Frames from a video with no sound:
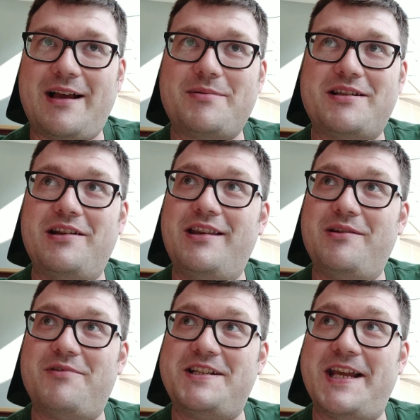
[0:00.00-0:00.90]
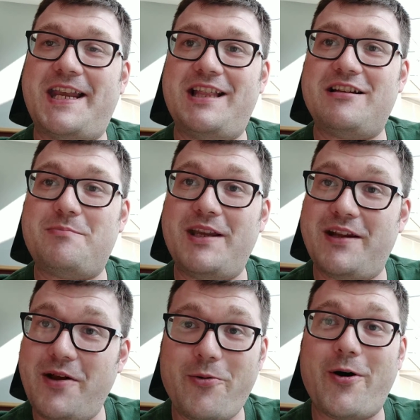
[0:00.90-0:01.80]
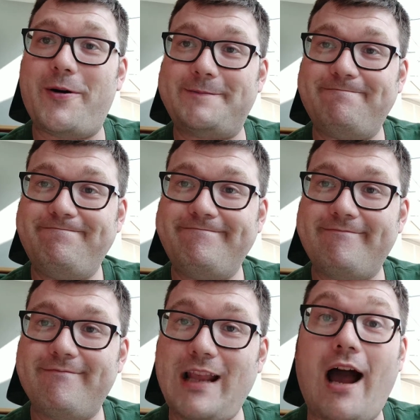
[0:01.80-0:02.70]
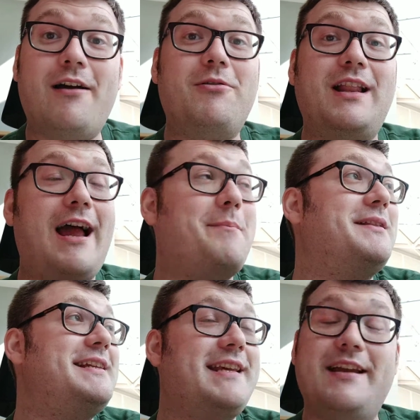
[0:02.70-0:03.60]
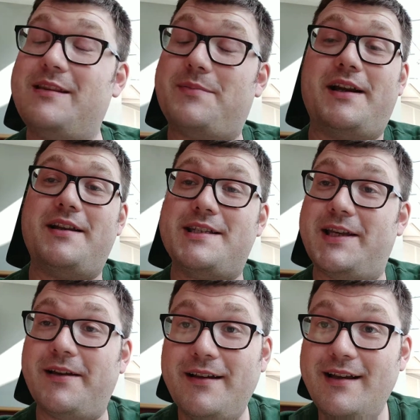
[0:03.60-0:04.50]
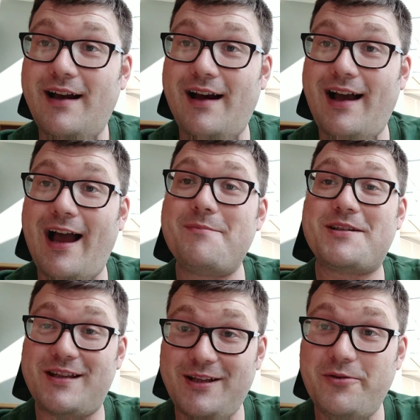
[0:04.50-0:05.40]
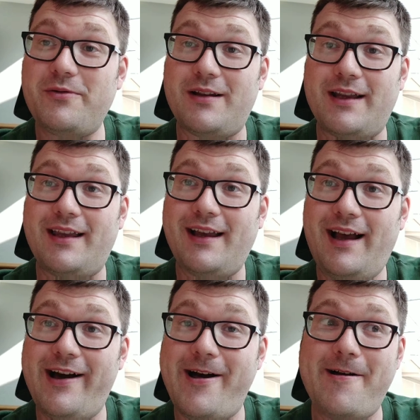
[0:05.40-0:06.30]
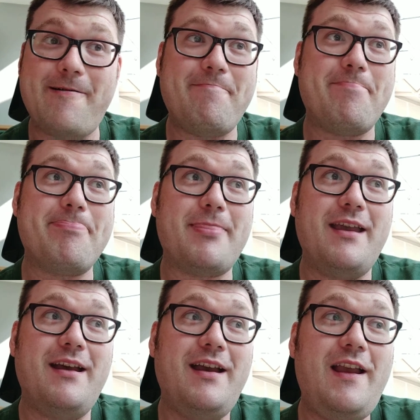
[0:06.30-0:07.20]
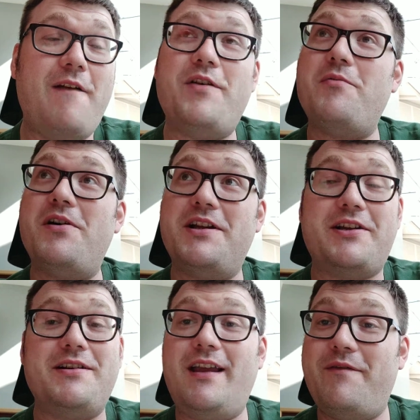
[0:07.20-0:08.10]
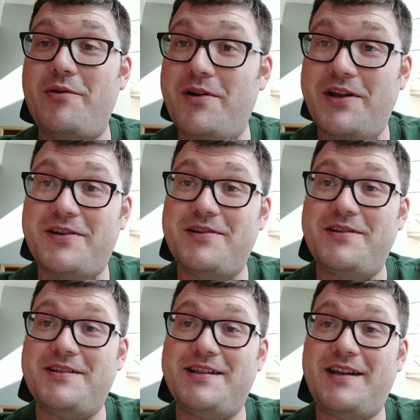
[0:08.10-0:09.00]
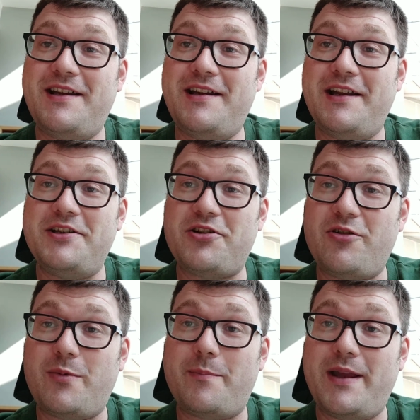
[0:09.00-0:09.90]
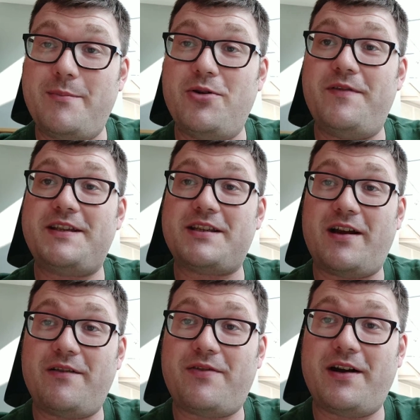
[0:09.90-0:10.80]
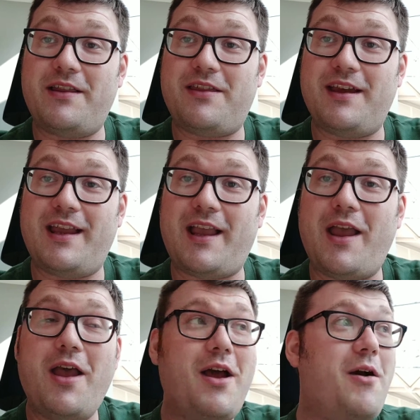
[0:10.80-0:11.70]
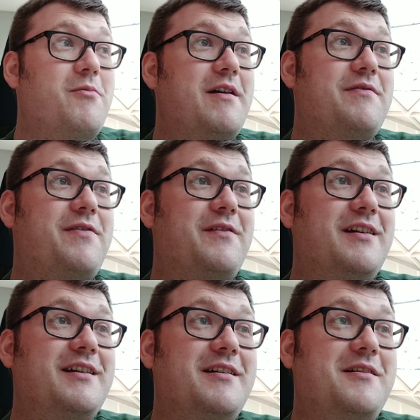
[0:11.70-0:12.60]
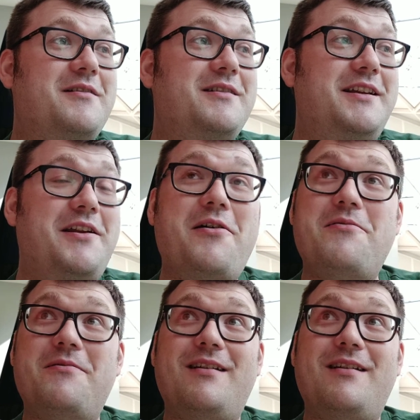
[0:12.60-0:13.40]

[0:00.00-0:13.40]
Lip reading: absolutely ridiculous. But you know what? I will happily take the Predator. Absolutely. If you want a good, enjoyable B-movie sci-fi thing with, you know,